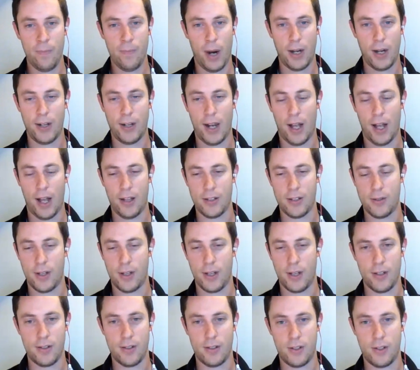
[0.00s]
Dallas,
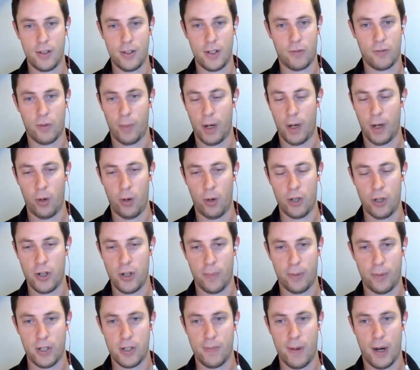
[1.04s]
because just from an ownership
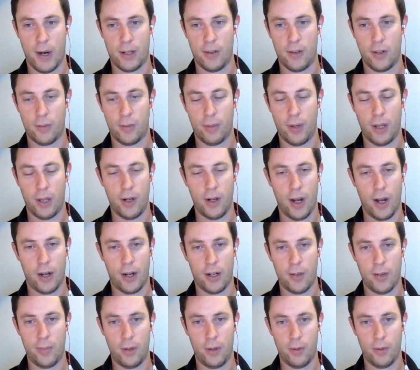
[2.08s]
perspective, they're probably not
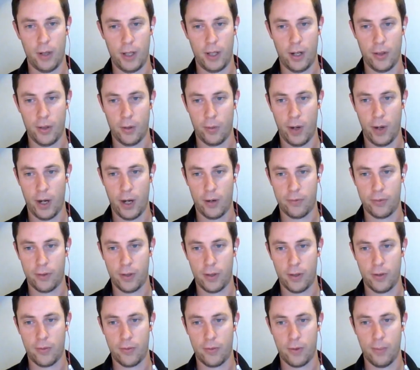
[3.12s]
going to be really on the radar
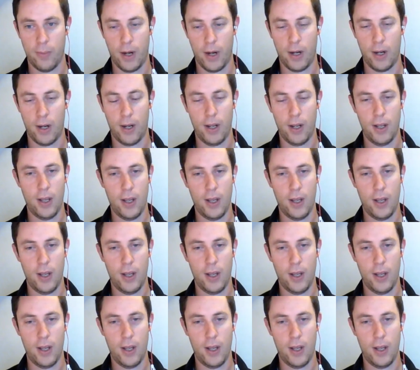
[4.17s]
for many